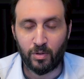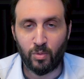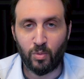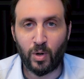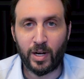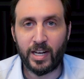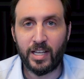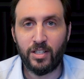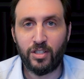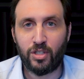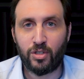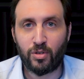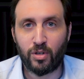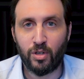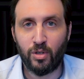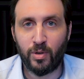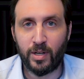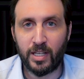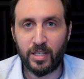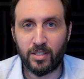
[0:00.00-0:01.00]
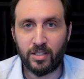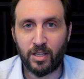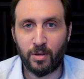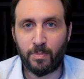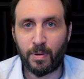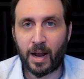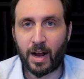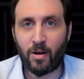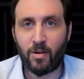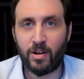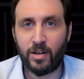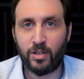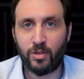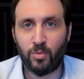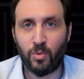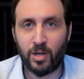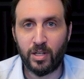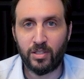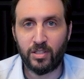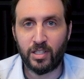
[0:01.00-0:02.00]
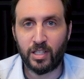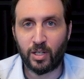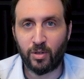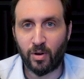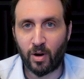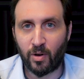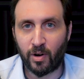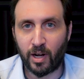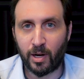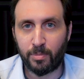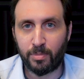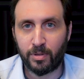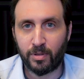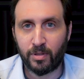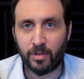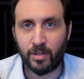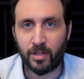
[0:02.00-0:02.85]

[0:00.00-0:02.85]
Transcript: What is true is the parent was the grown-up.